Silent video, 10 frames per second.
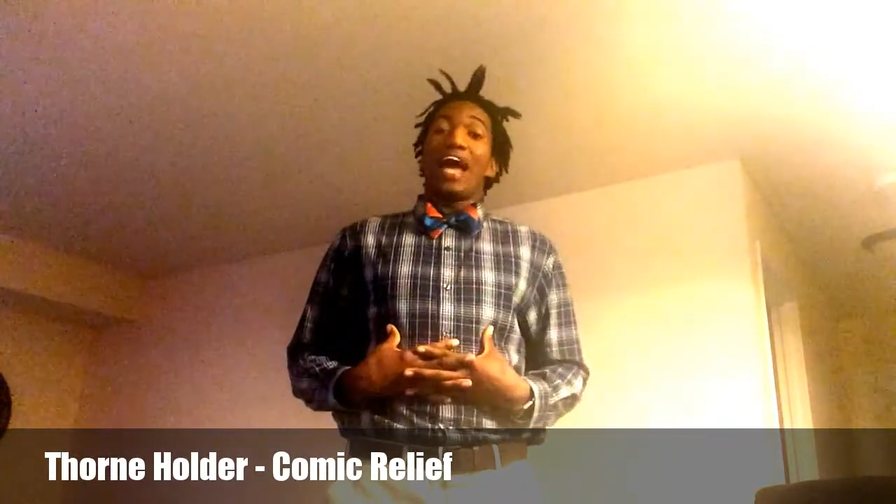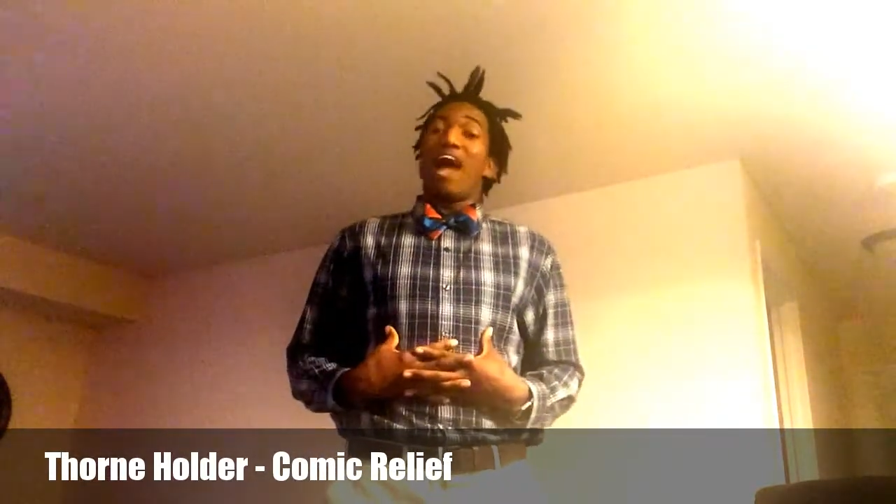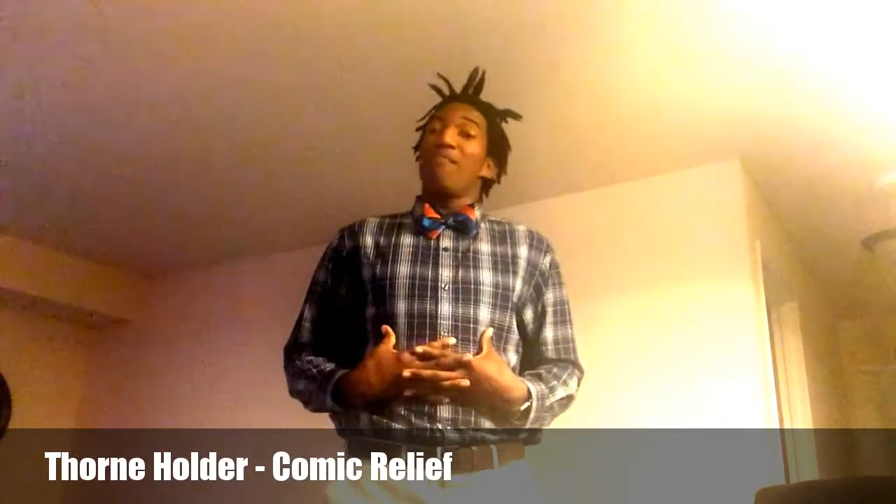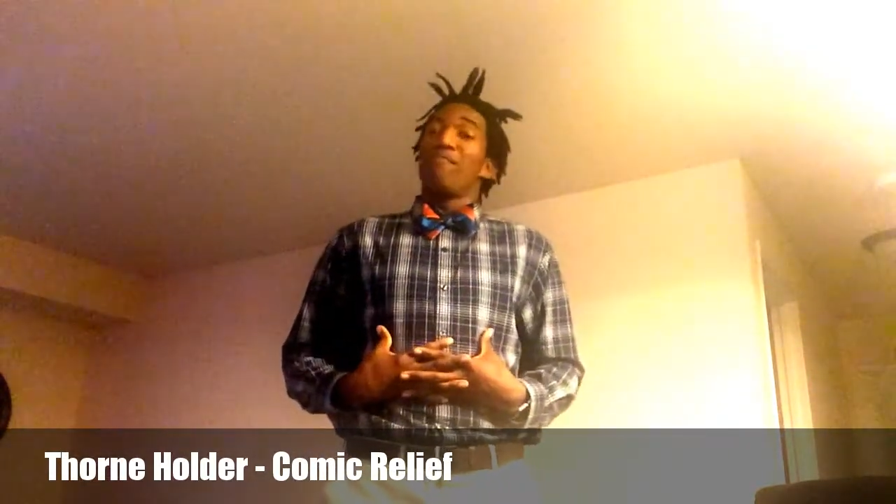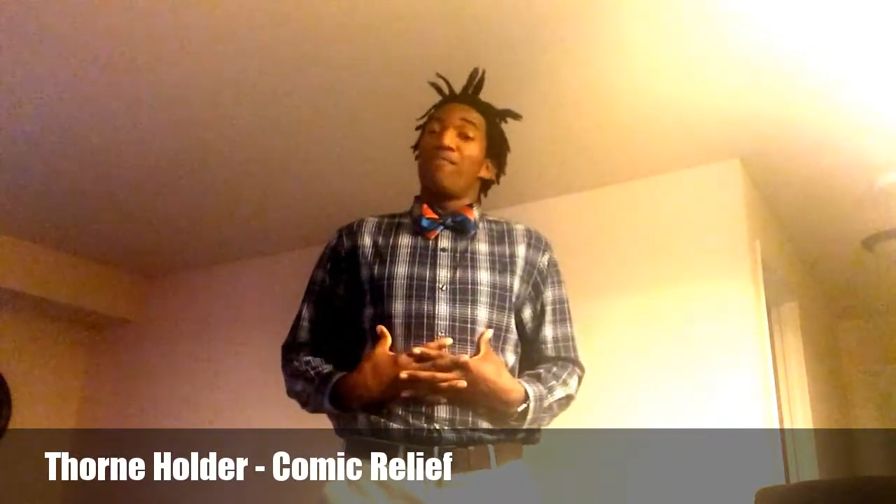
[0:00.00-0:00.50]

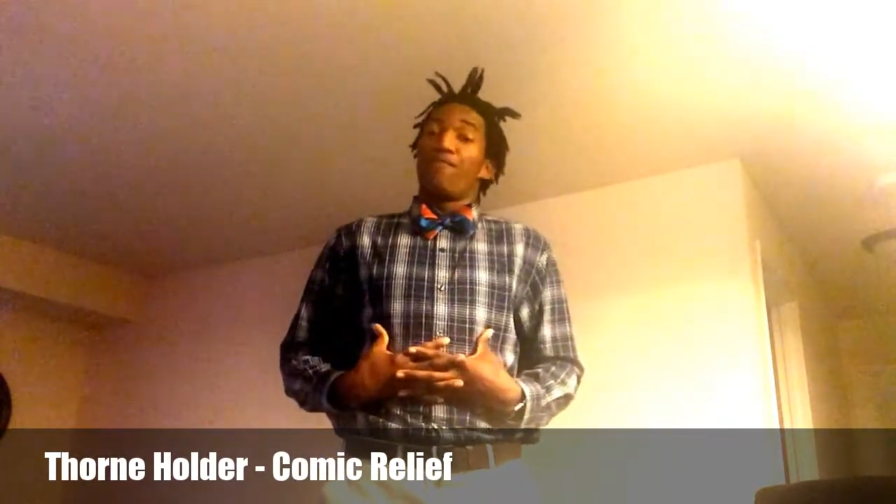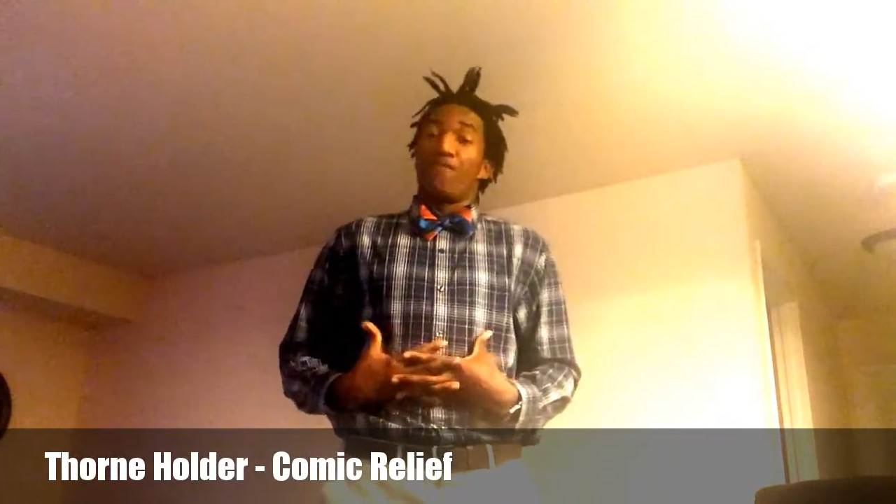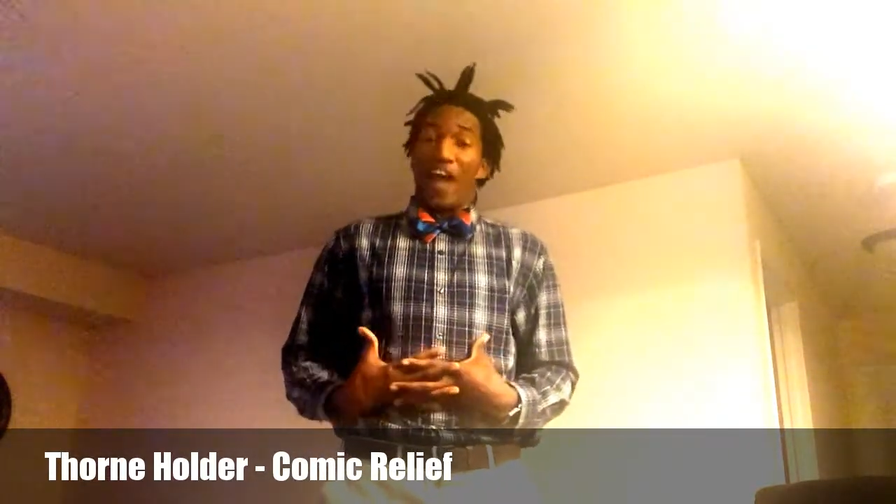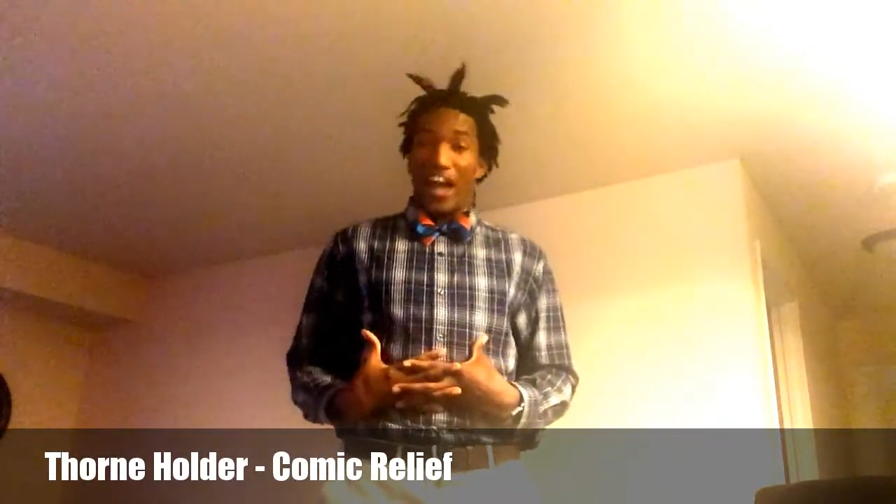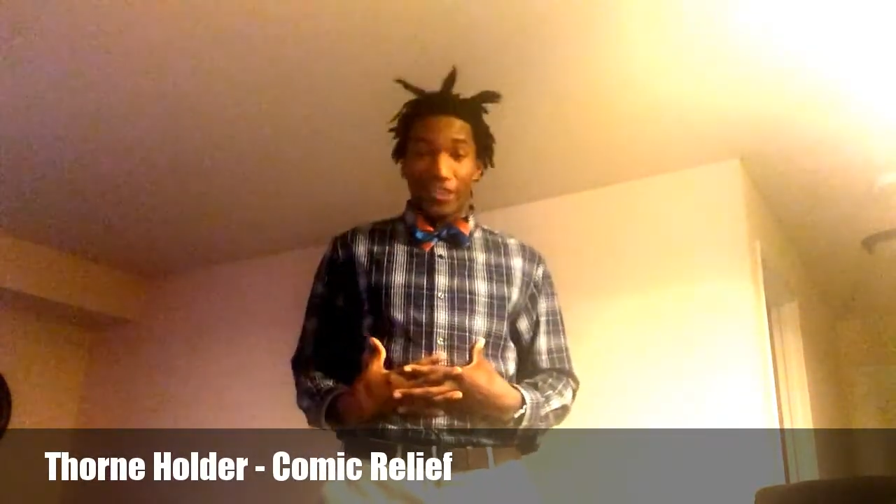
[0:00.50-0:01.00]
I'm
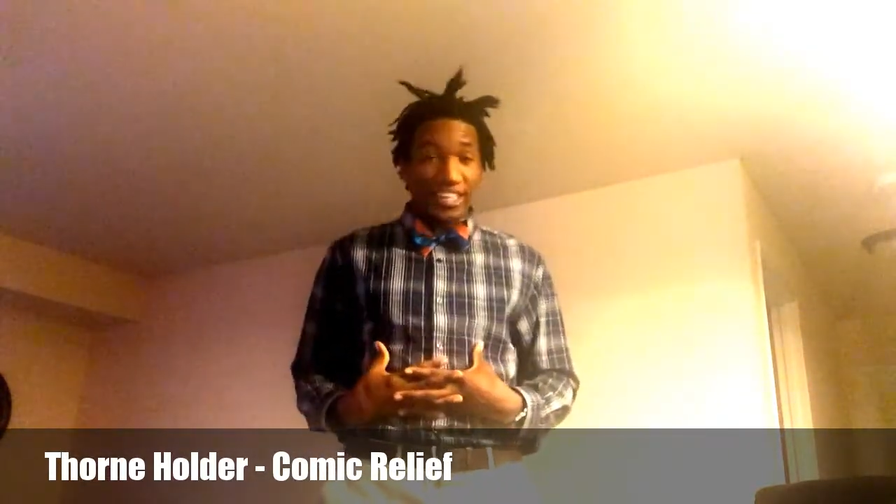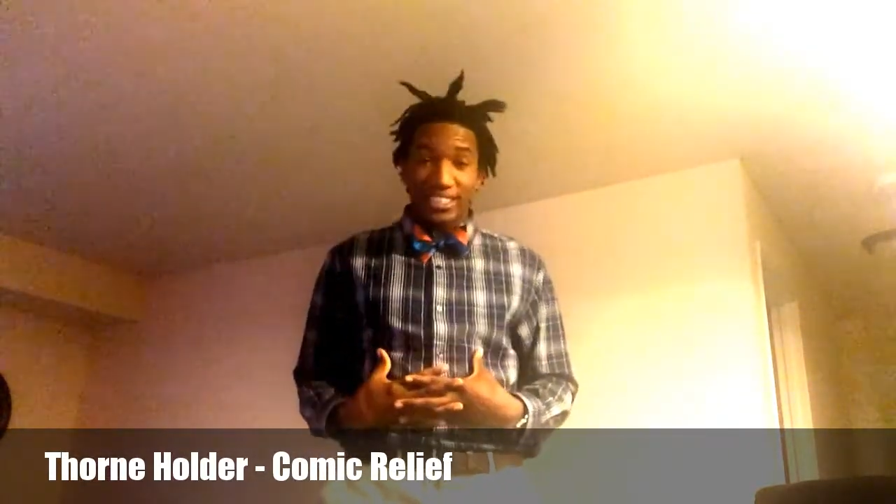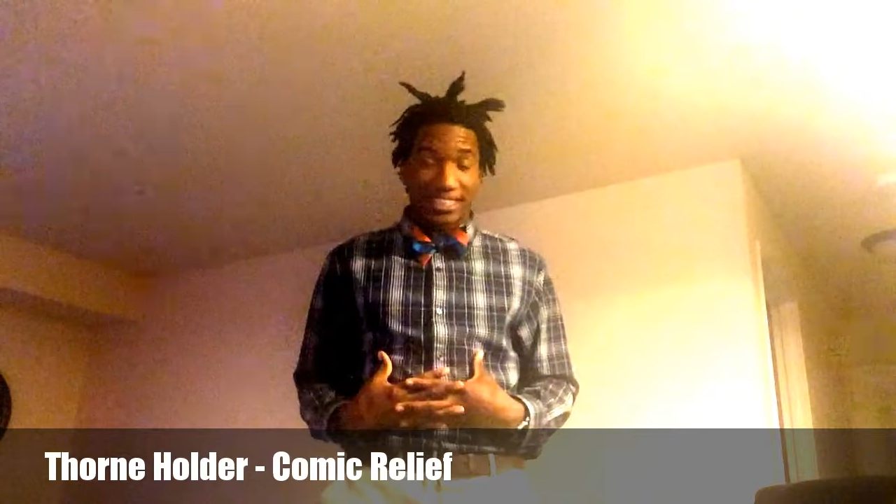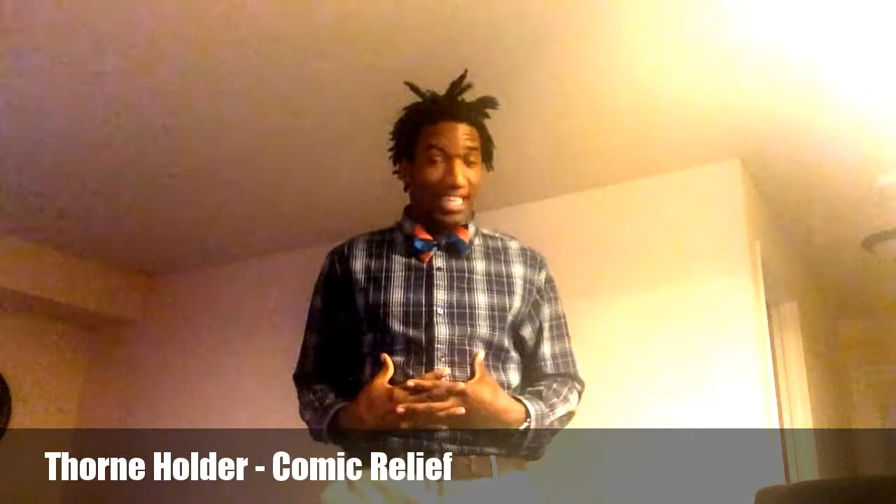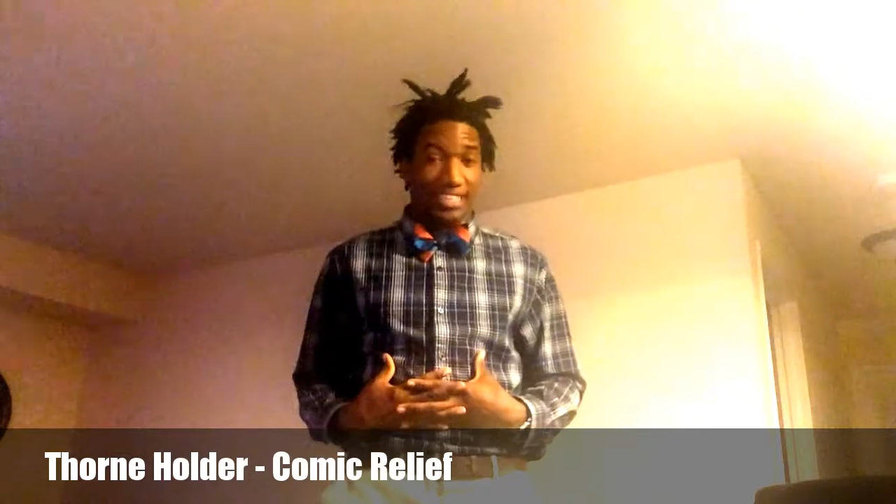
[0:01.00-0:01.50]
very
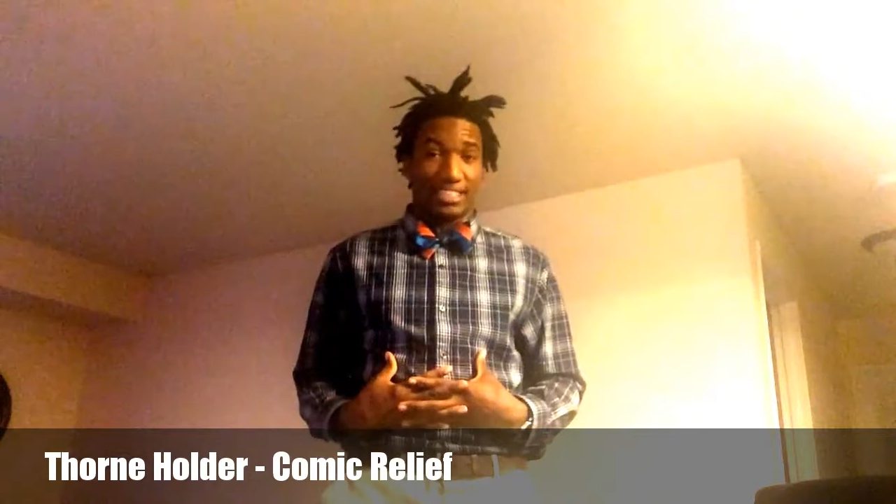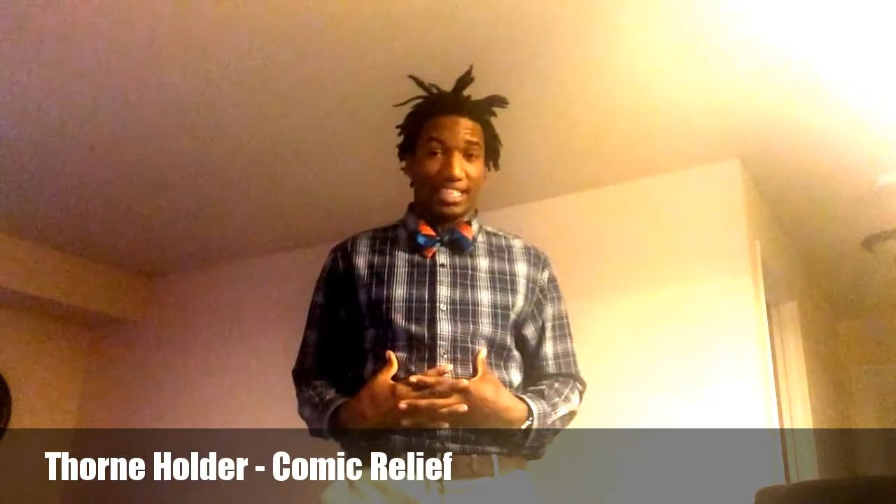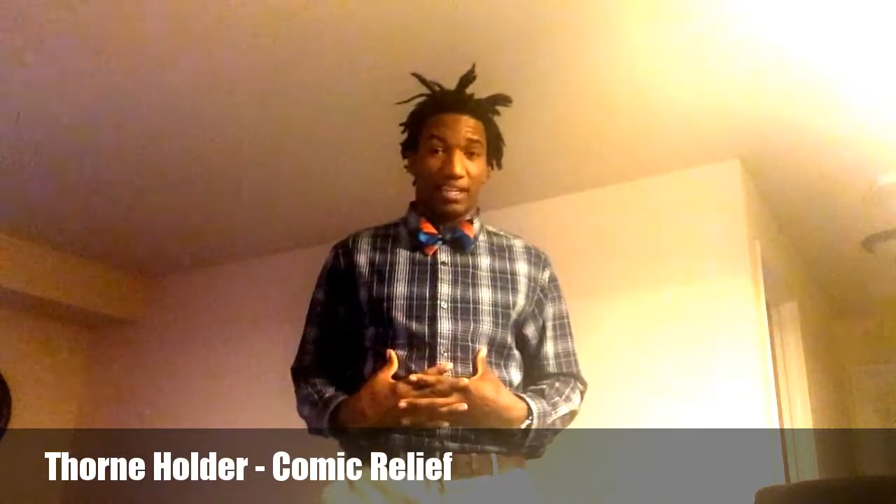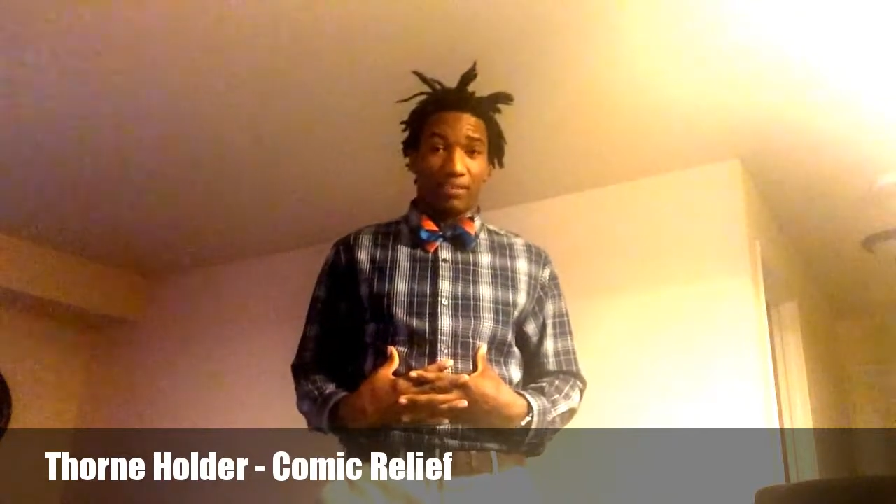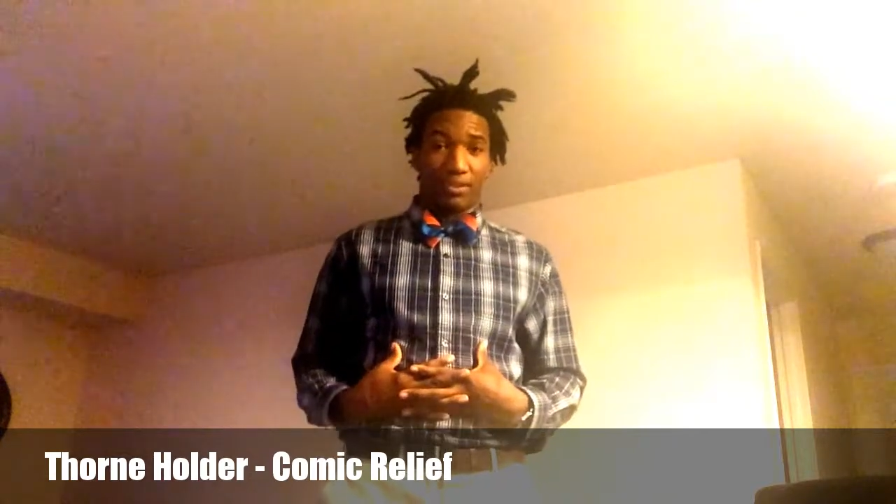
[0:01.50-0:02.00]

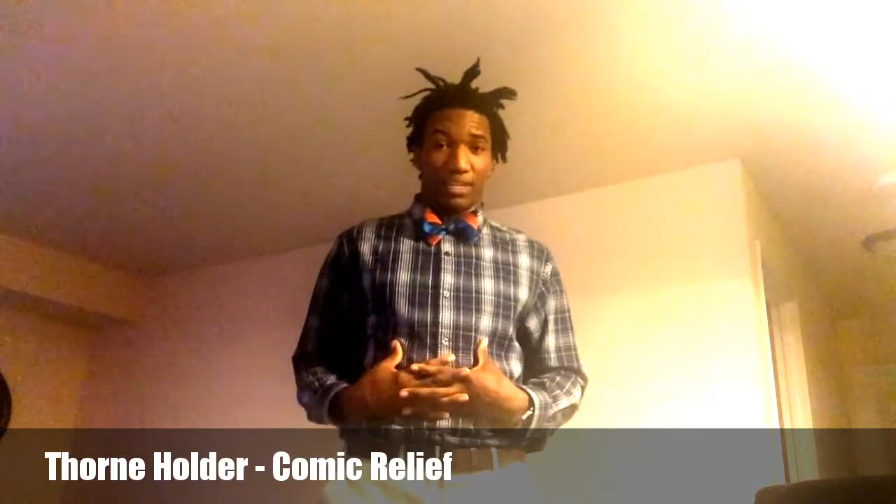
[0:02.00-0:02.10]
sensitive.